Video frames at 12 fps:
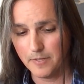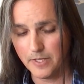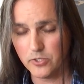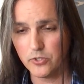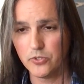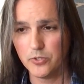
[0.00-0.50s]

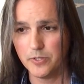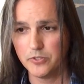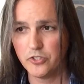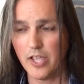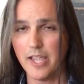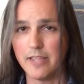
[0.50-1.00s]
is
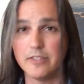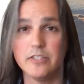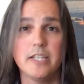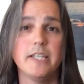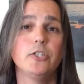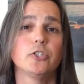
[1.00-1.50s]
saying the
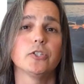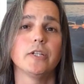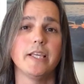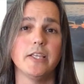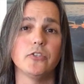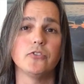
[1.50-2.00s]
teacher
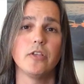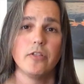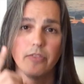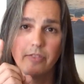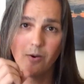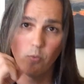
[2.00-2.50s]
is
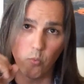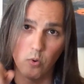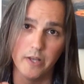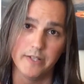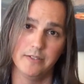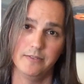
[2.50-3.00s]
the
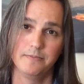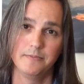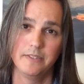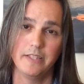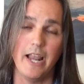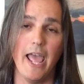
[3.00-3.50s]
one
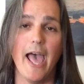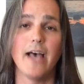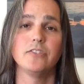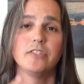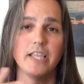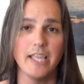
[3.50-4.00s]
that
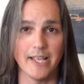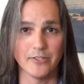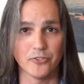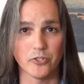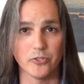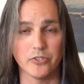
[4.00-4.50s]
has the
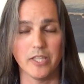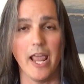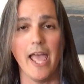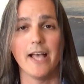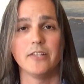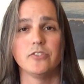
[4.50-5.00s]
answers, that
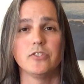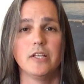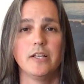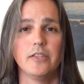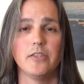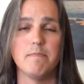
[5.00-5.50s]
has
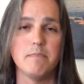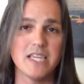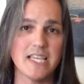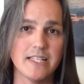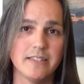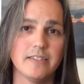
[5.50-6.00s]
the
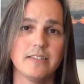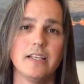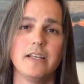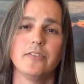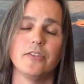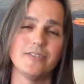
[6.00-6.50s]
means,
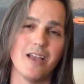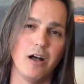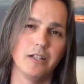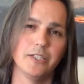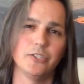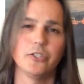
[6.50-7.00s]
the
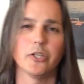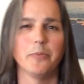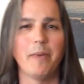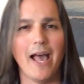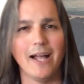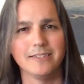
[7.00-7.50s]
knowledge, the
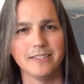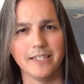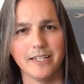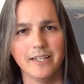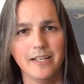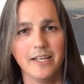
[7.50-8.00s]

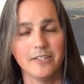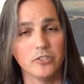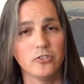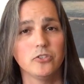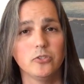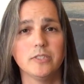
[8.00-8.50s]
capacity, and
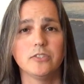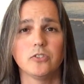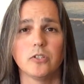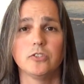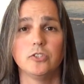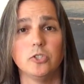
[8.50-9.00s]
the students
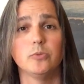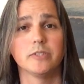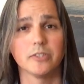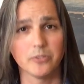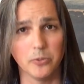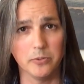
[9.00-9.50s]
are to do what
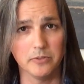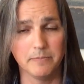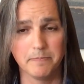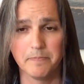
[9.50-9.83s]
they're told.